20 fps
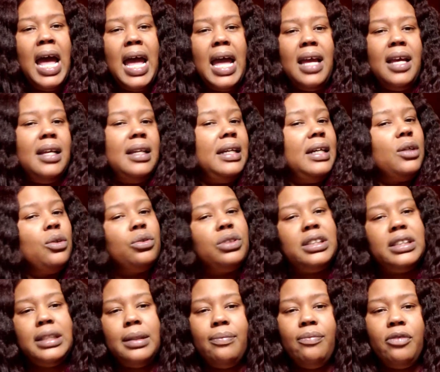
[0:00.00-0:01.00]
And it'll
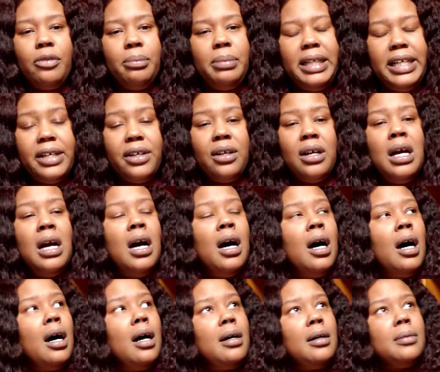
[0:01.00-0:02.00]
stem from there.
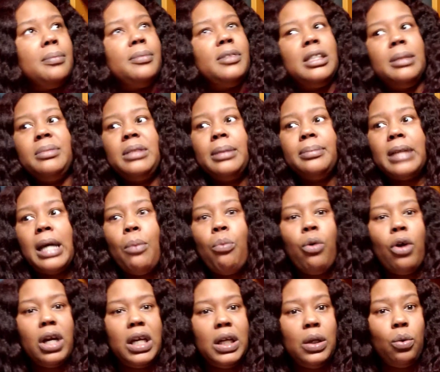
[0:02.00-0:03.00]
Sometimes I'm
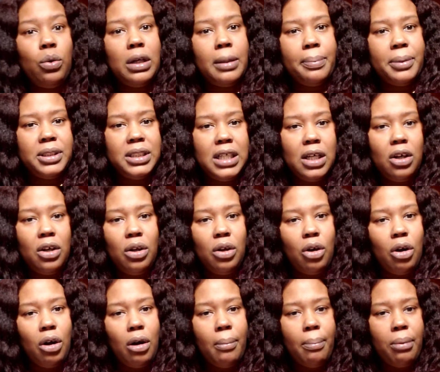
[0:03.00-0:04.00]
working on a
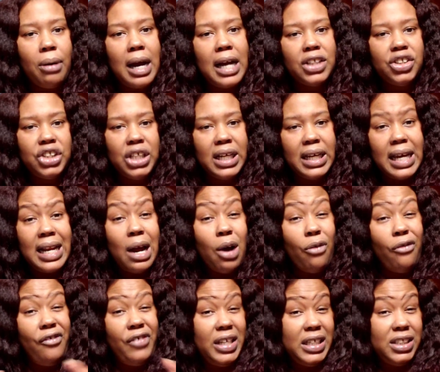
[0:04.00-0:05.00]
particular project and I'll
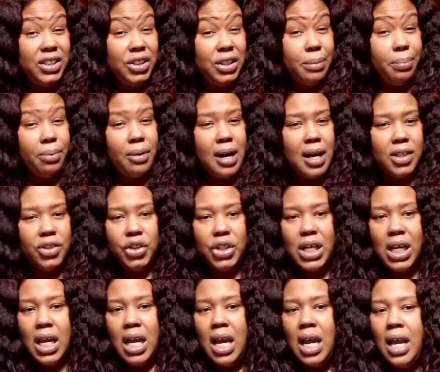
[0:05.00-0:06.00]
finish the
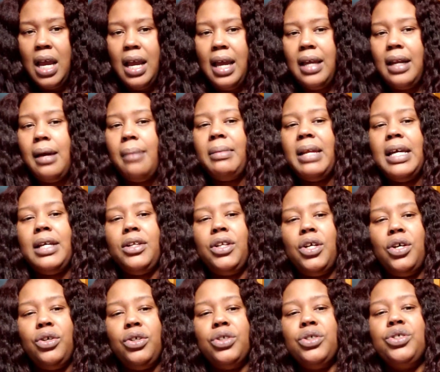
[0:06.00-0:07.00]
project and I'm like,
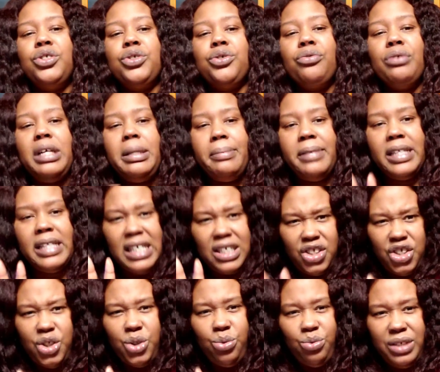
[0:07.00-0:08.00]
no, you're screaming
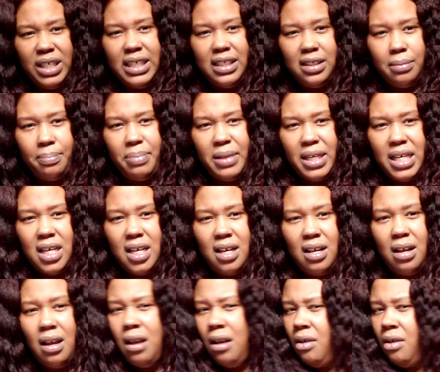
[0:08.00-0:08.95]
that you need to be